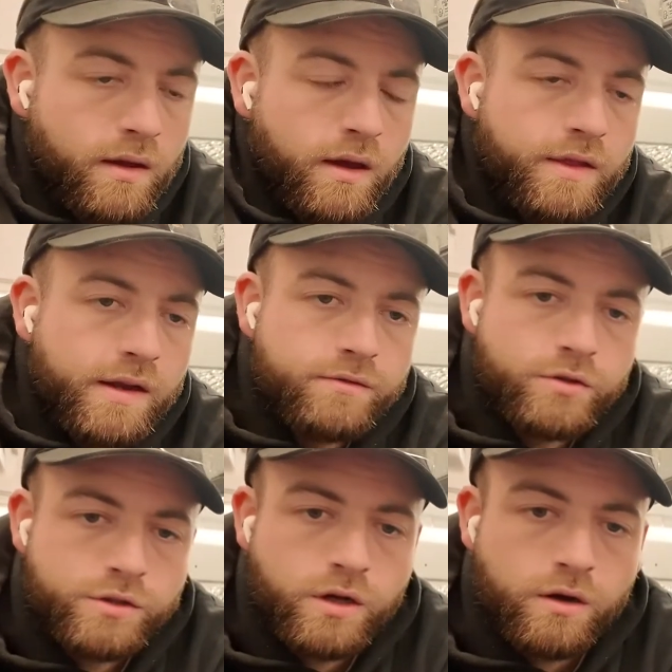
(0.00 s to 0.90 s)
and then I've
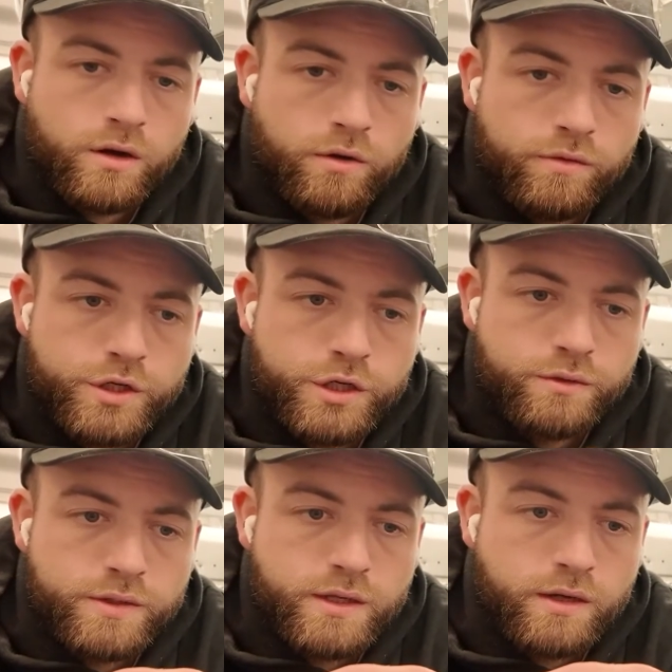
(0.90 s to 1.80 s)
just got a
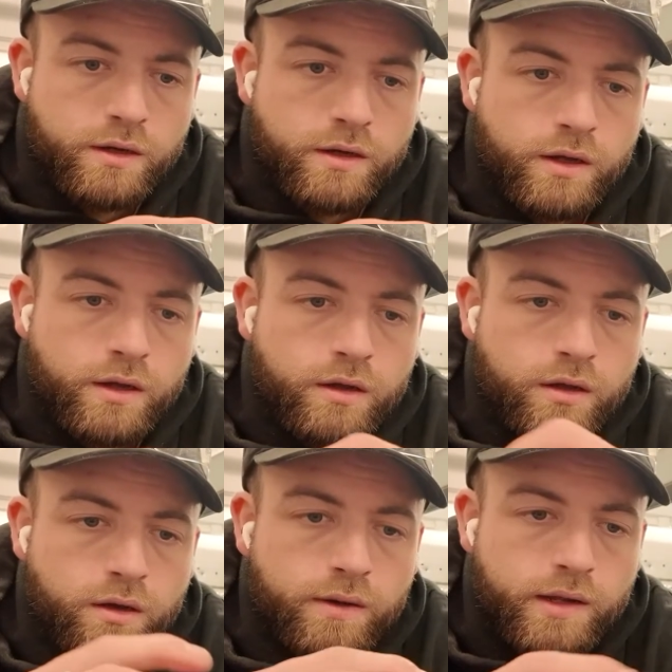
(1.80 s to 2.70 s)
reducer
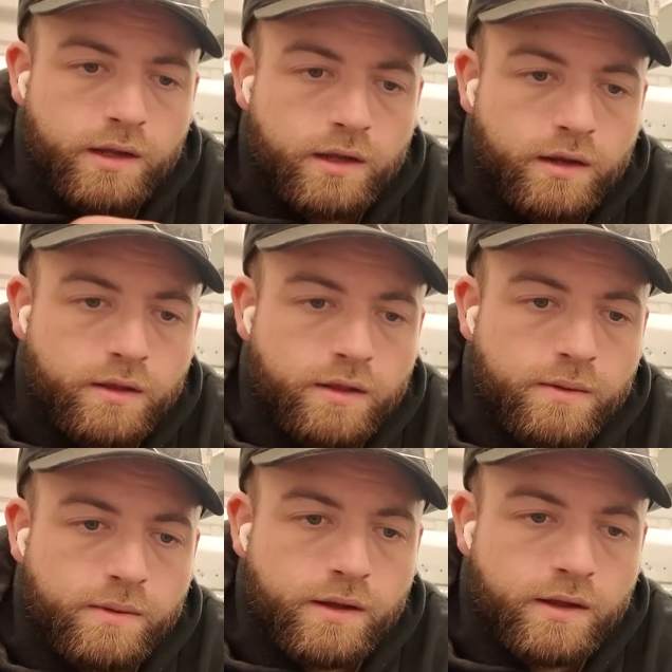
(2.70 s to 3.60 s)
going in
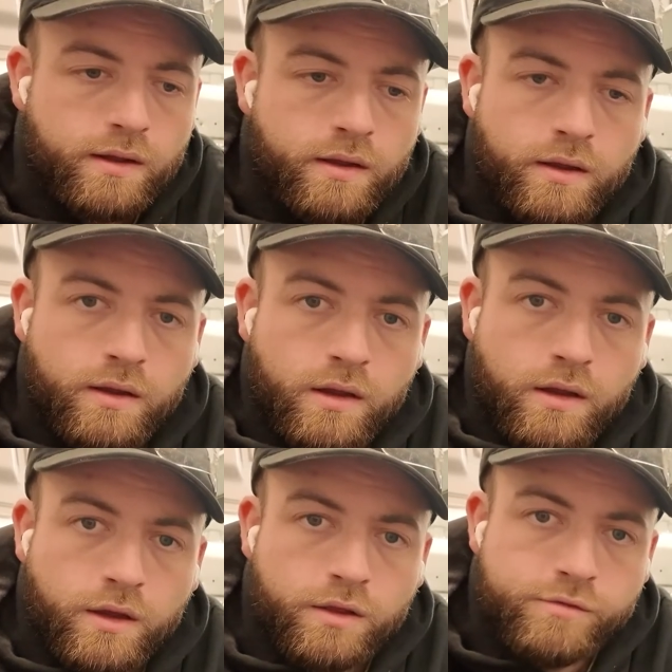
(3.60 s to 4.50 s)
that way,
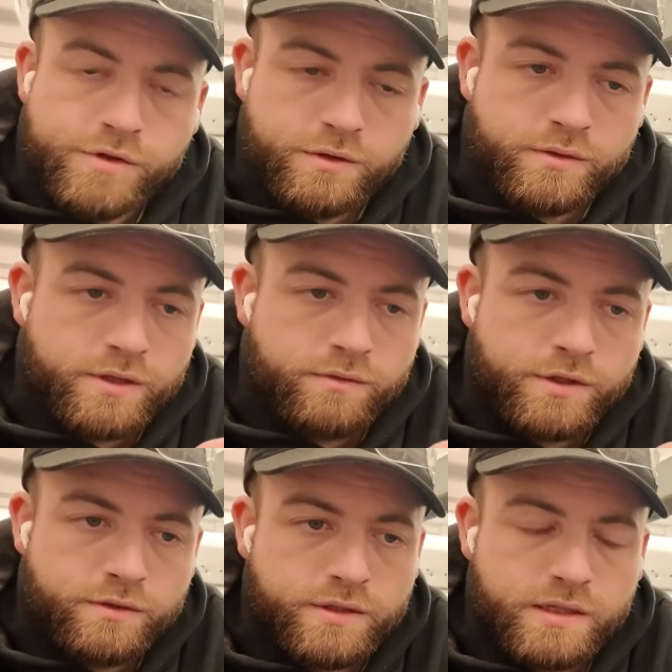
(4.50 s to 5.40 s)
and the reducer
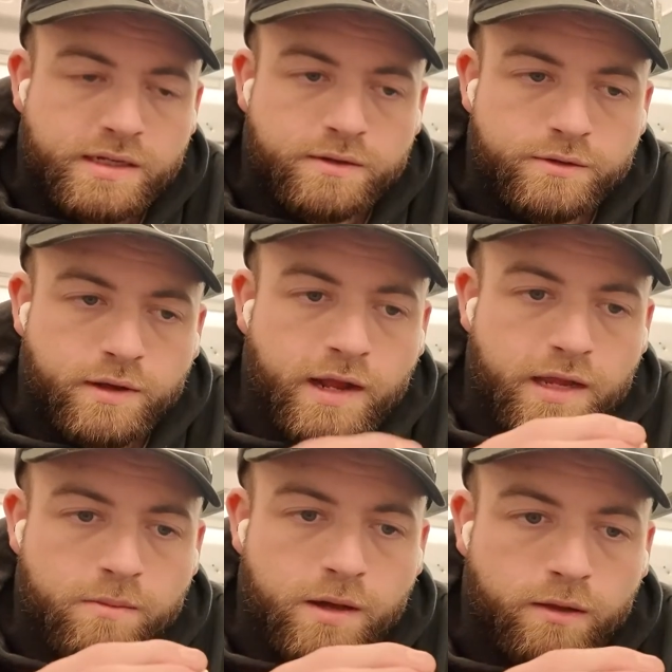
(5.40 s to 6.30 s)
reduces it down to an
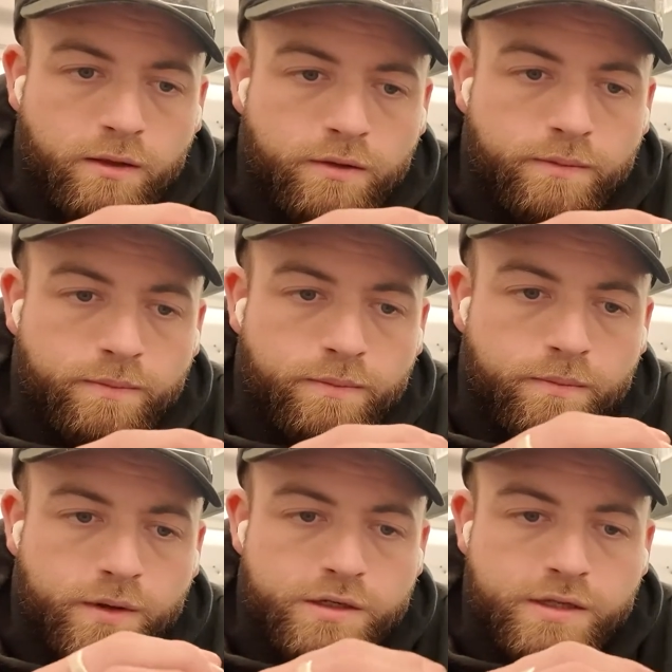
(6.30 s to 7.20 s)
8mm,
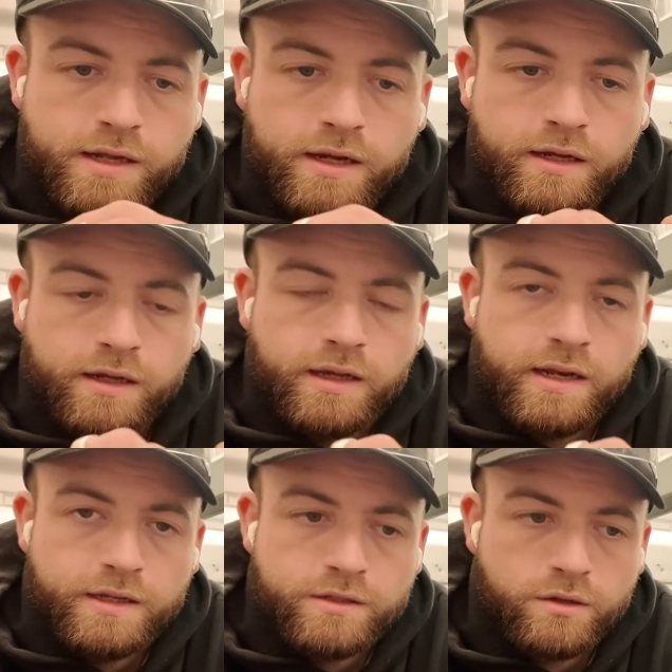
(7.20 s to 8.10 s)
which then I can
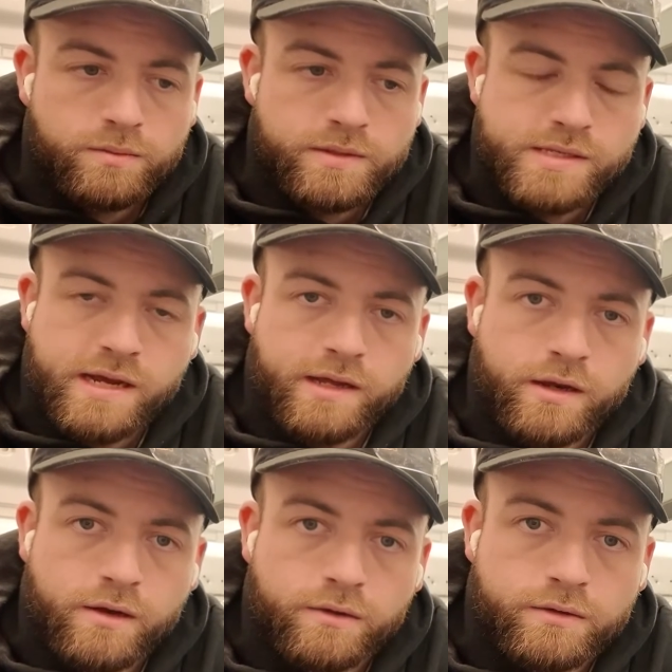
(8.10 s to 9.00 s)
connect up,
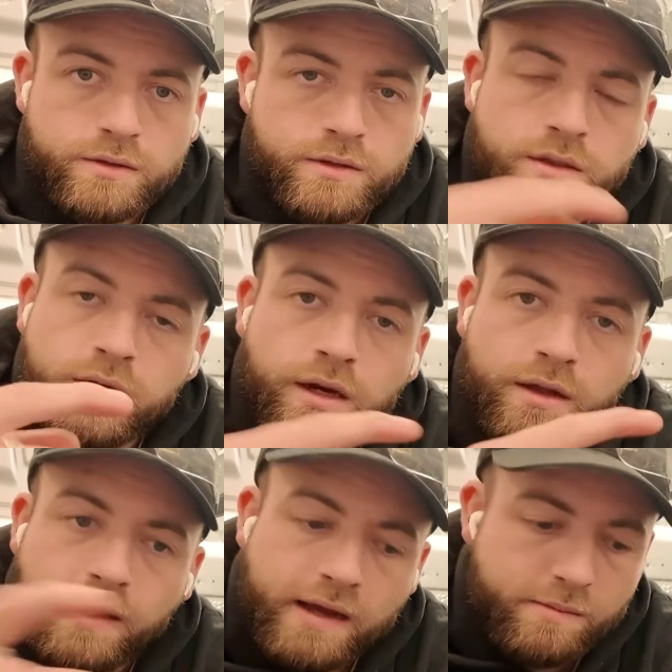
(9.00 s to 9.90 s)
tighten on,
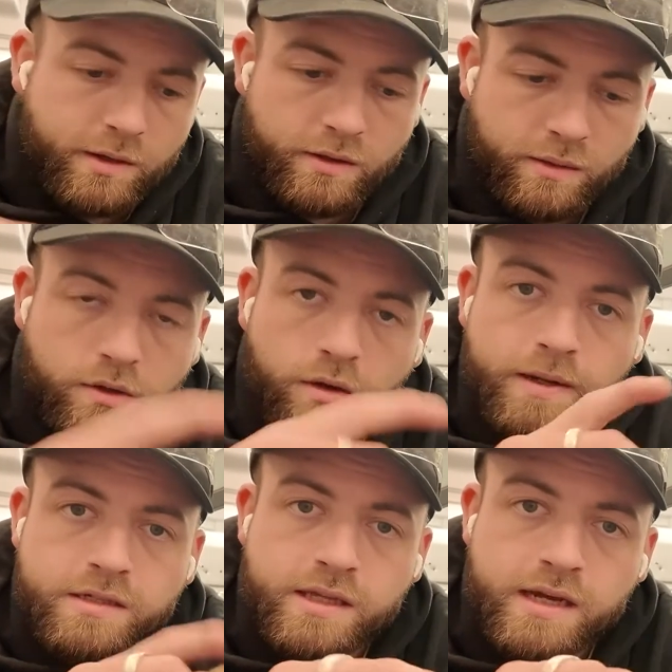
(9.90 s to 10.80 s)
and the 8mm then go
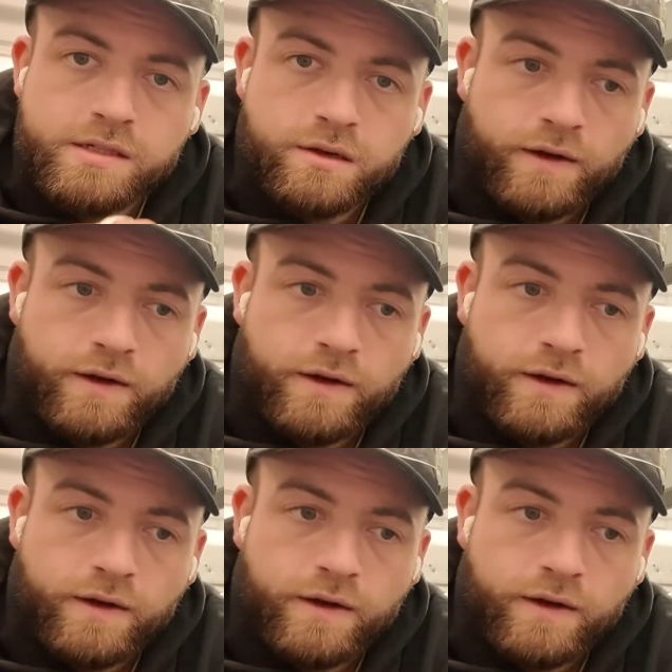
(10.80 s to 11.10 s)
back to the ISO